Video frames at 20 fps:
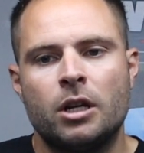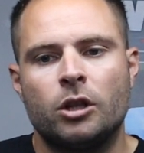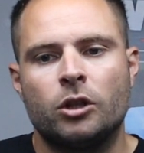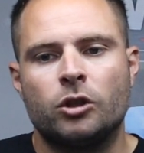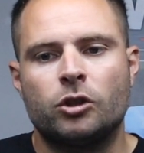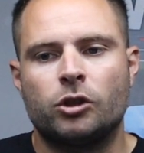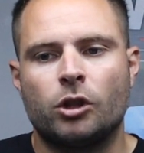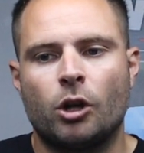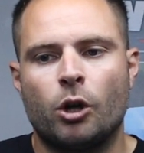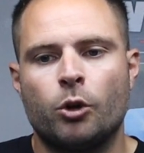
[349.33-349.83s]

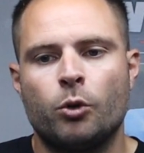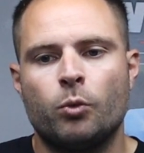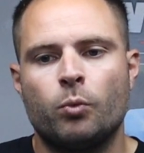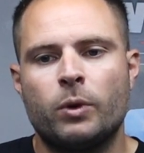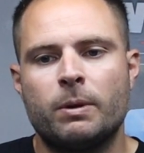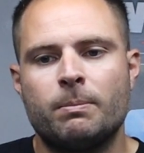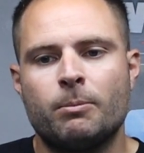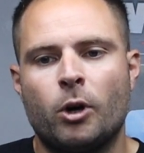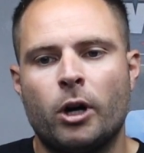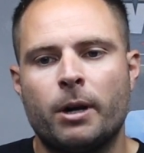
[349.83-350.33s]
So
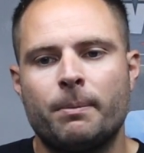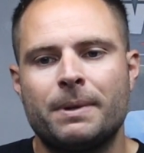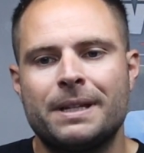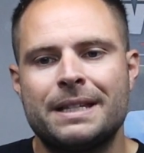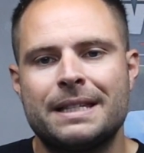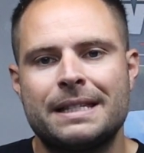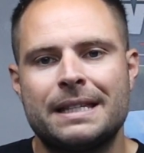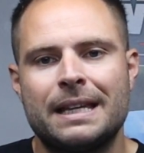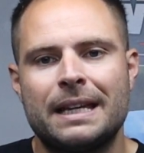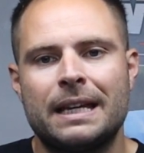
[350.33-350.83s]
we might be
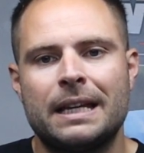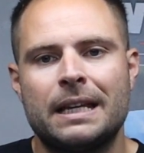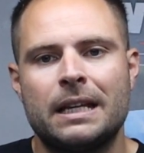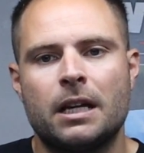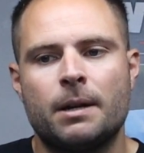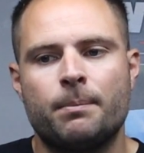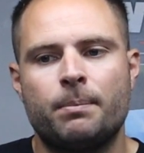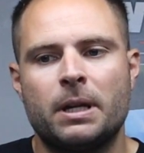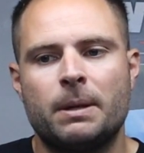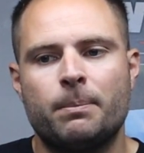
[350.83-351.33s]
seeing
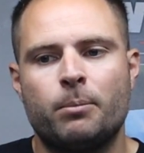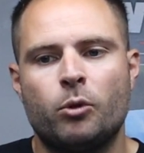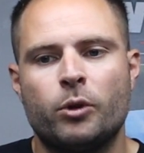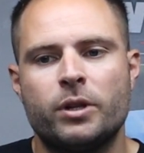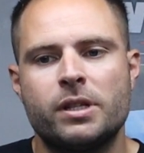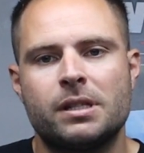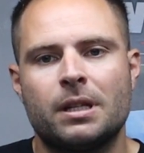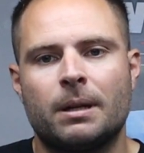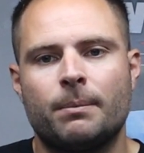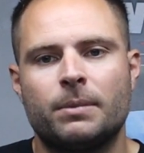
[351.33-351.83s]
a big
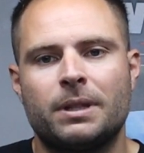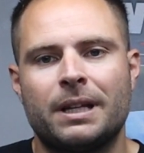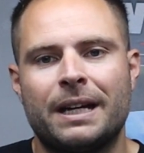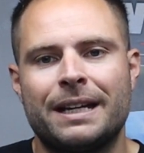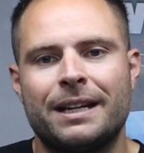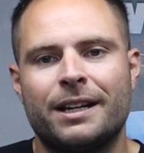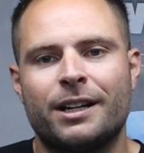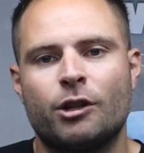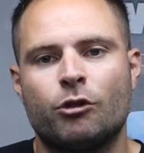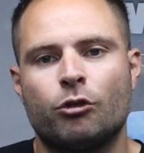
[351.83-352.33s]
points
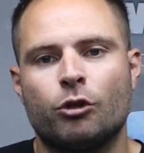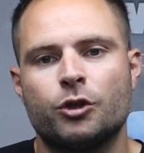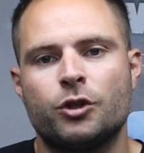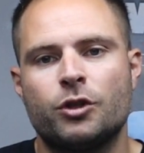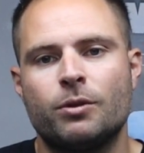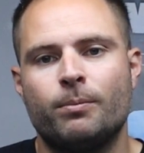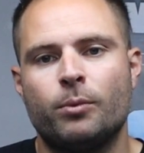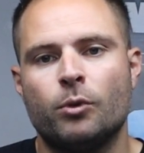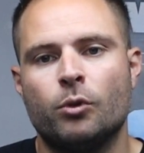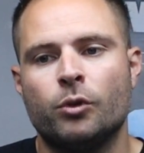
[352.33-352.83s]
update across
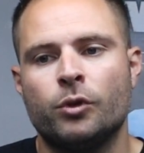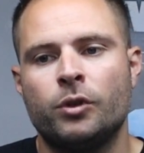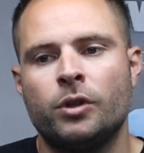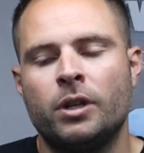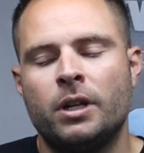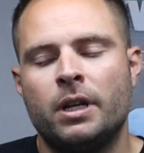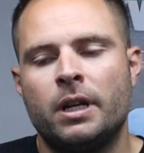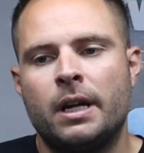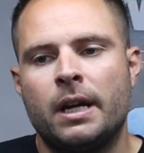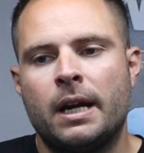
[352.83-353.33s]
the board.
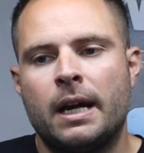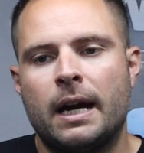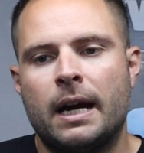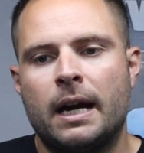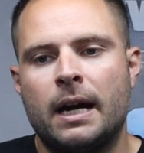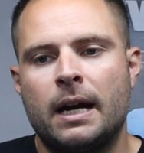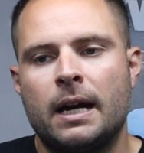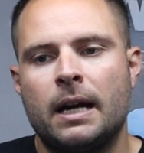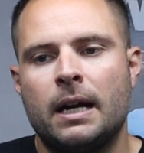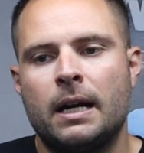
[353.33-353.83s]

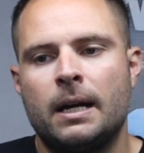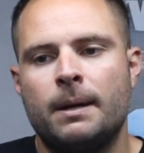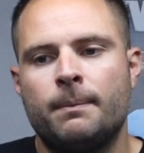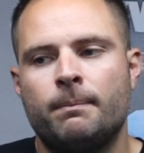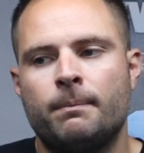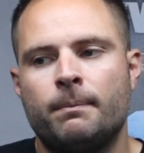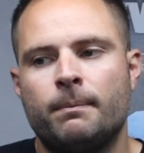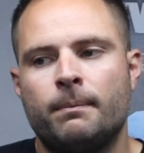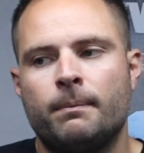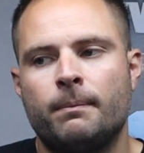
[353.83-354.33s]

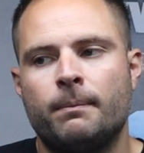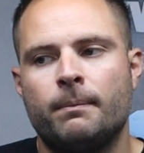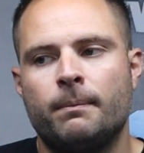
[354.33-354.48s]
Um,